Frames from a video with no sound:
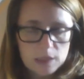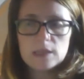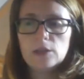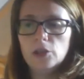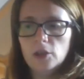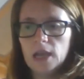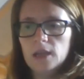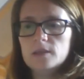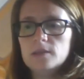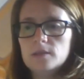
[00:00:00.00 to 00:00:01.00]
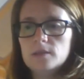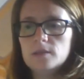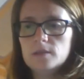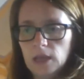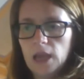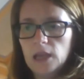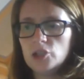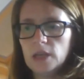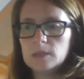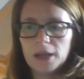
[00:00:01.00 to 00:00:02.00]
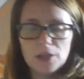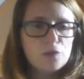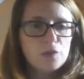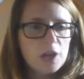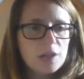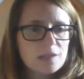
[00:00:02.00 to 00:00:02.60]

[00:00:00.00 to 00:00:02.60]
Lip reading: so the UKCH, there's Bangor